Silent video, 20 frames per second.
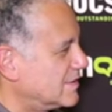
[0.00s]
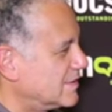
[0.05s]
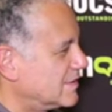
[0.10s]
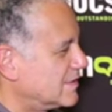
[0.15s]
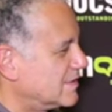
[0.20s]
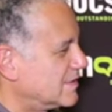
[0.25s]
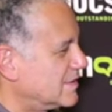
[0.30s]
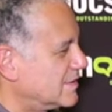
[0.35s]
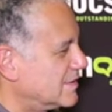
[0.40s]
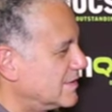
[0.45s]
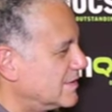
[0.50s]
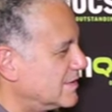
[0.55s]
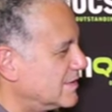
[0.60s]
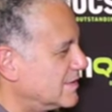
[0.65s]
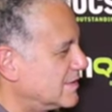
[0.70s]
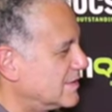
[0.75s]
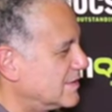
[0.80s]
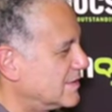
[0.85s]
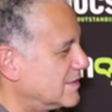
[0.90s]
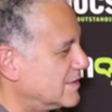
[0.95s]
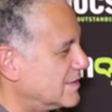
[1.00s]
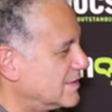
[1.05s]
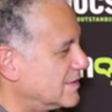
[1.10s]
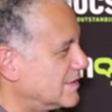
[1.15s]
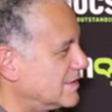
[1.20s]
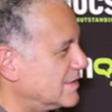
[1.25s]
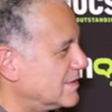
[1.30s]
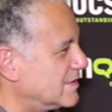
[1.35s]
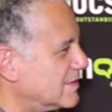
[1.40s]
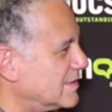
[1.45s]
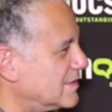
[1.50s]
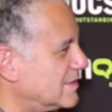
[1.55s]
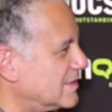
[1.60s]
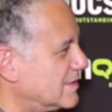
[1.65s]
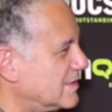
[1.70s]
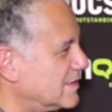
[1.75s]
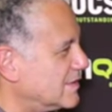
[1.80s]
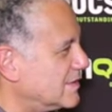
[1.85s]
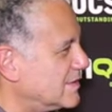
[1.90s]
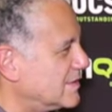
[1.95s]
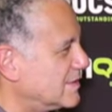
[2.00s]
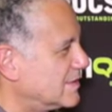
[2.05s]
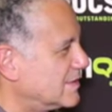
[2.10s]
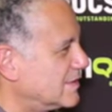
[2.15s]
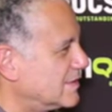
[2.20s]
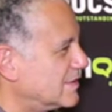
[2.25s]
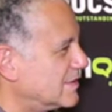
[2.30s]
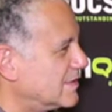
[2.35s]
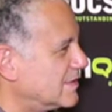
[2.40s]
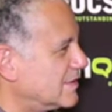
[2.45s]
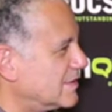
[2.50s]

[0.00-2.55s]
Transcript: (not speaking)